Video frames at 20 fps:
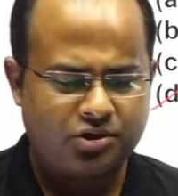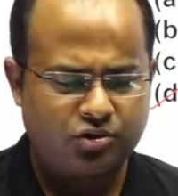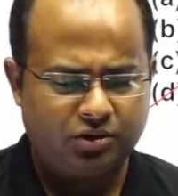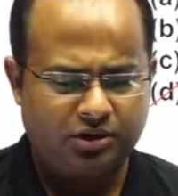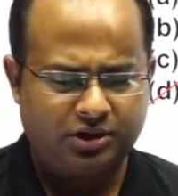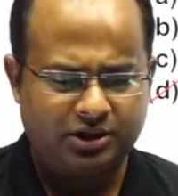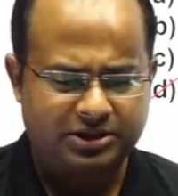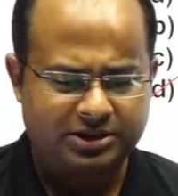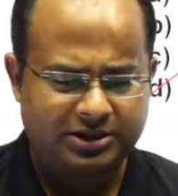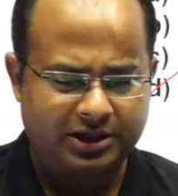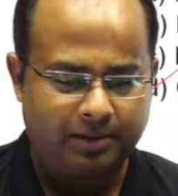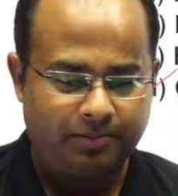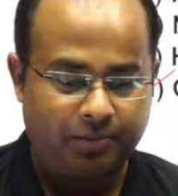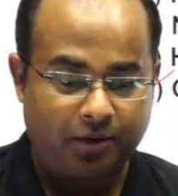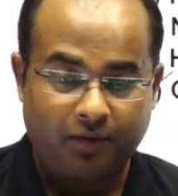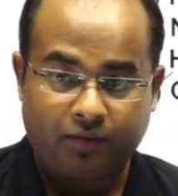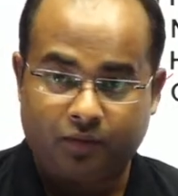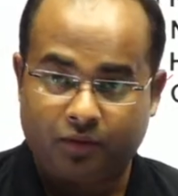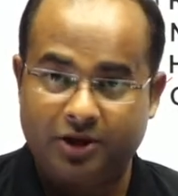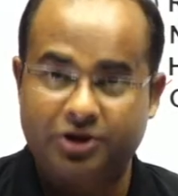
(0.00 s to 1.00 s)
So this type
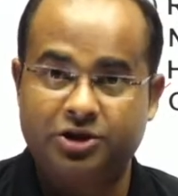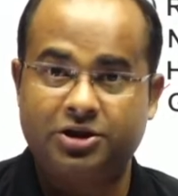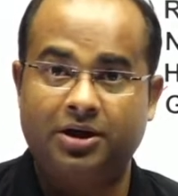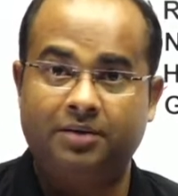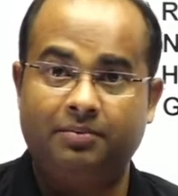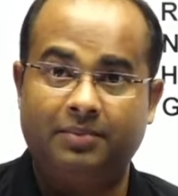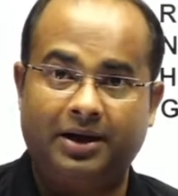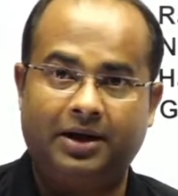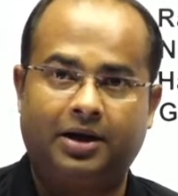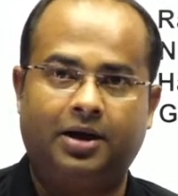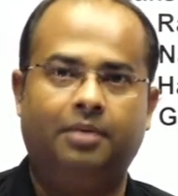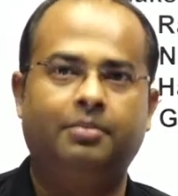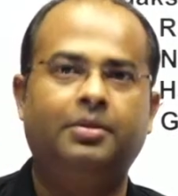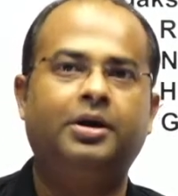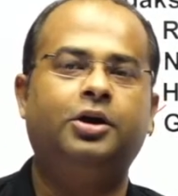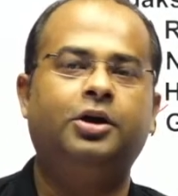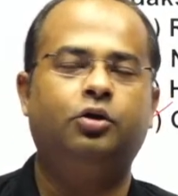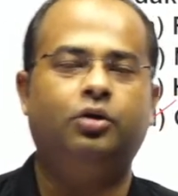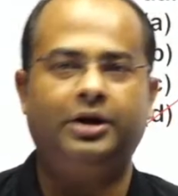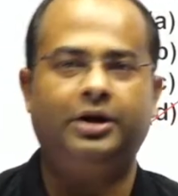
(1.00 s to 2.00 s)
of question may come
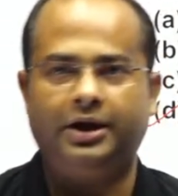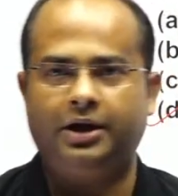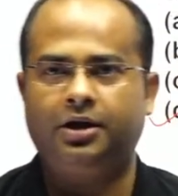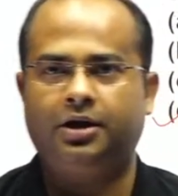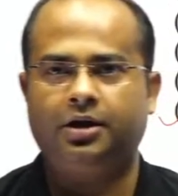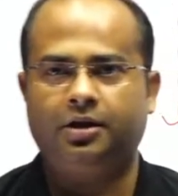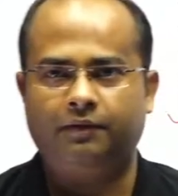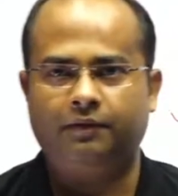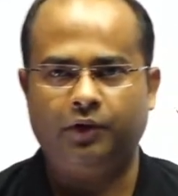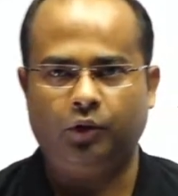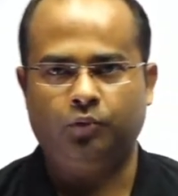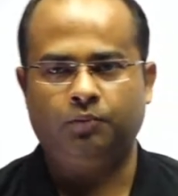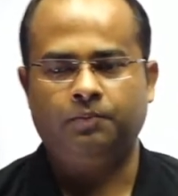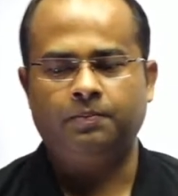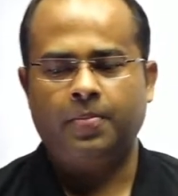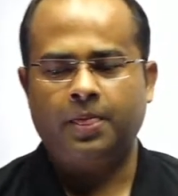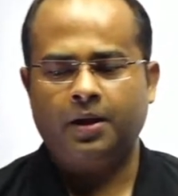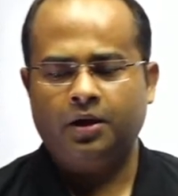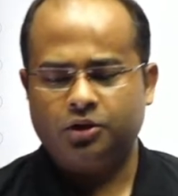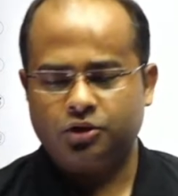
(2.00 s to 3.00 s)
in your interview.
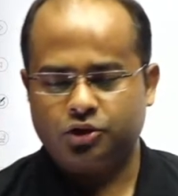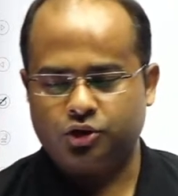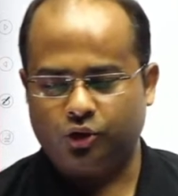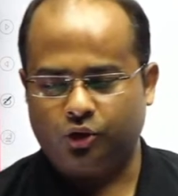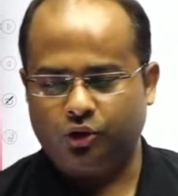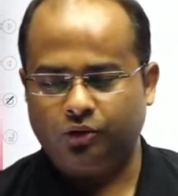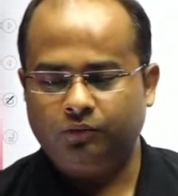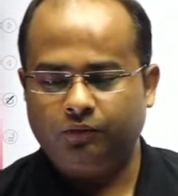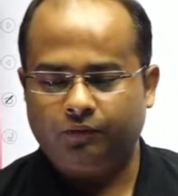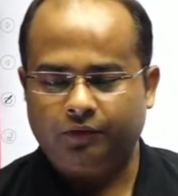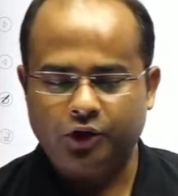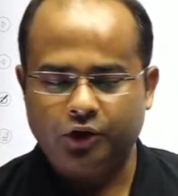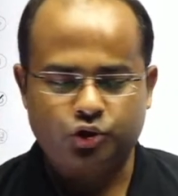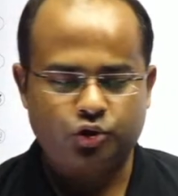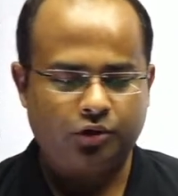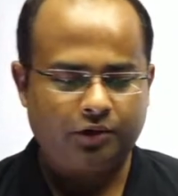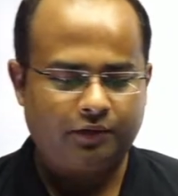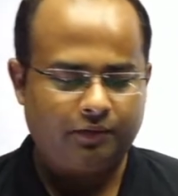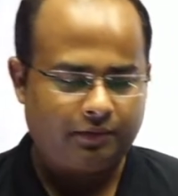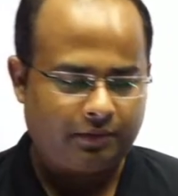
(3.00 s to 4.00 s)
So we
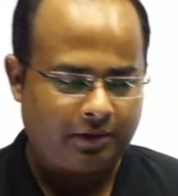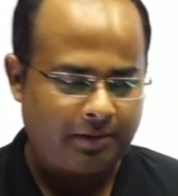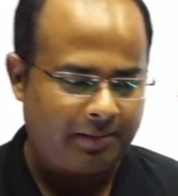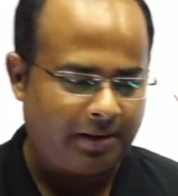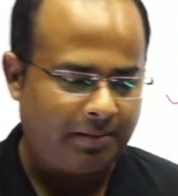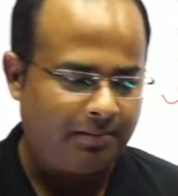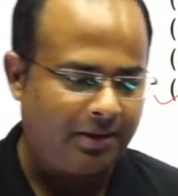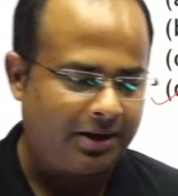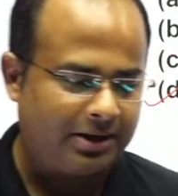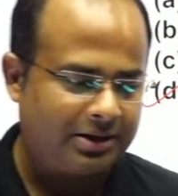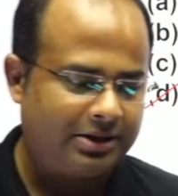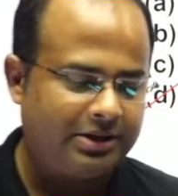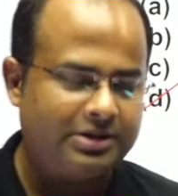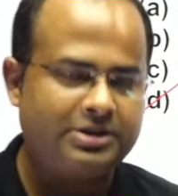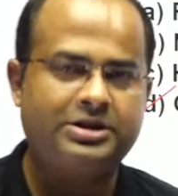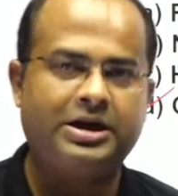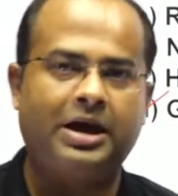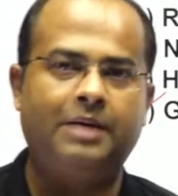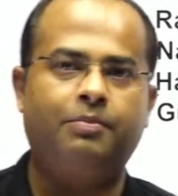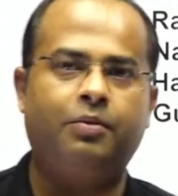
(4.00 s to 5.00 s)
should remember this
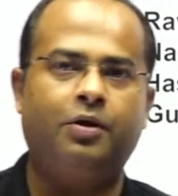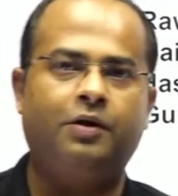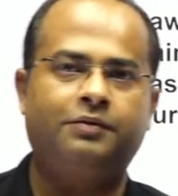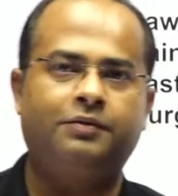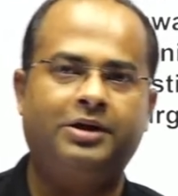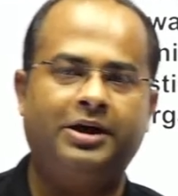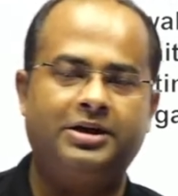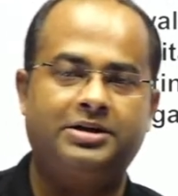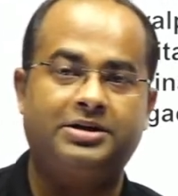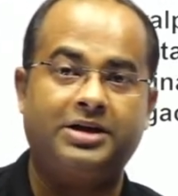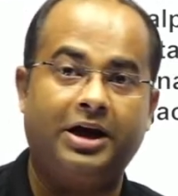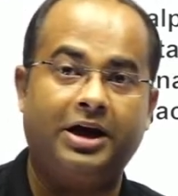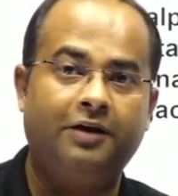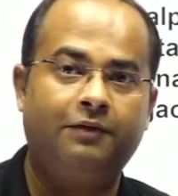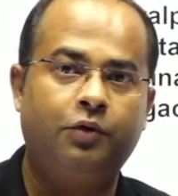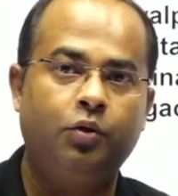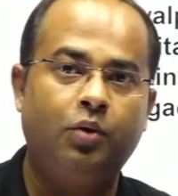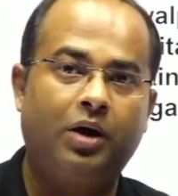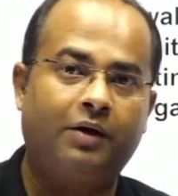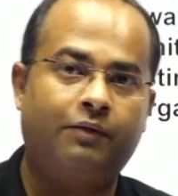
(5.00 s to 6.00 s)
type of things
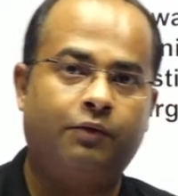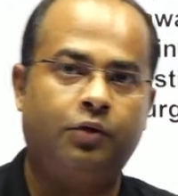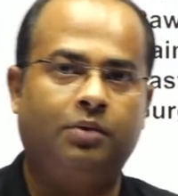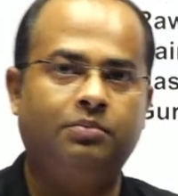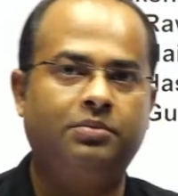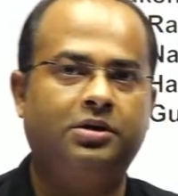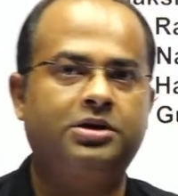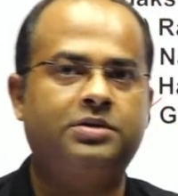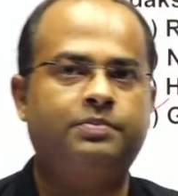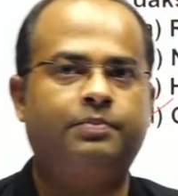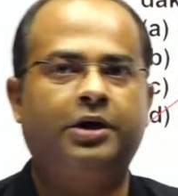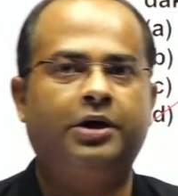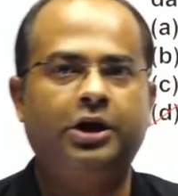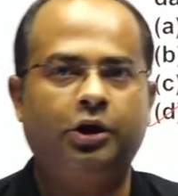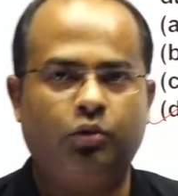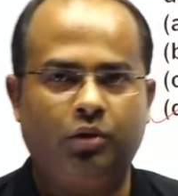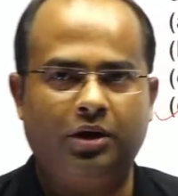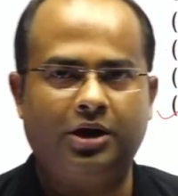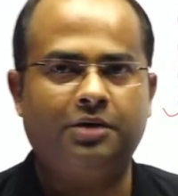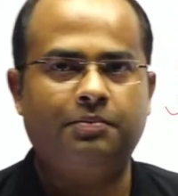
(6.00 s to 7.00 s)
if you are from this
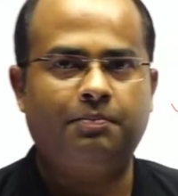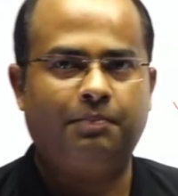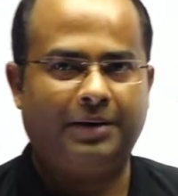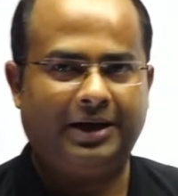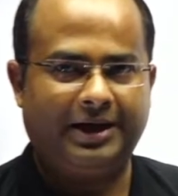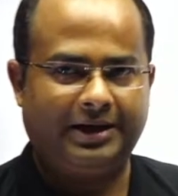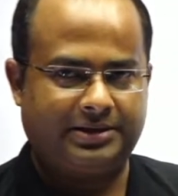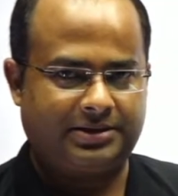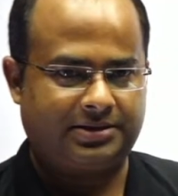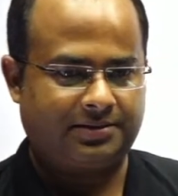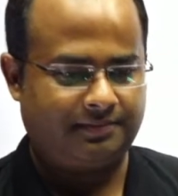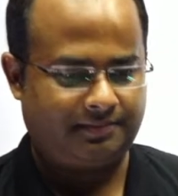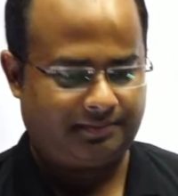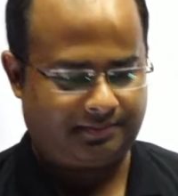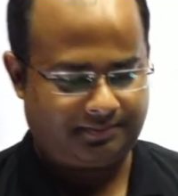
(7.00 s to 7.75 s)
particular place.